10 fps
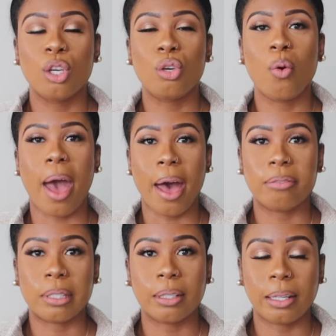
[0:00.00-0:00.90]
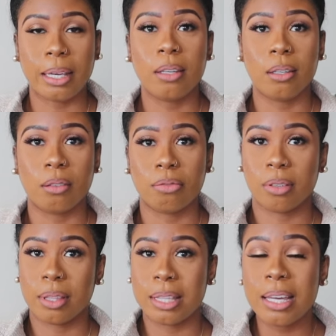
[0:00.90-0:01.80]
You have to leave
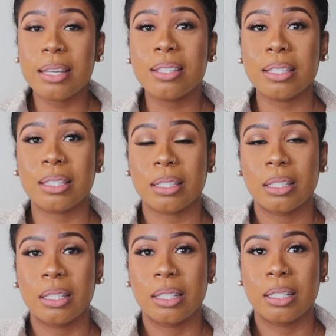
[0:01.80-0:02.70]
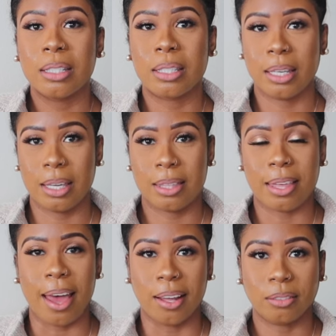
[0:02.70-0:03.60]
this to get
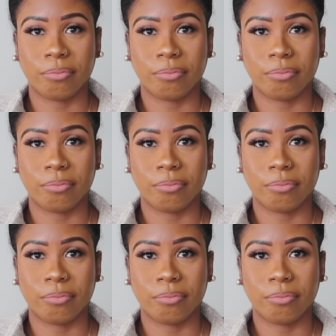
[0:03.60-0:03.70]
that.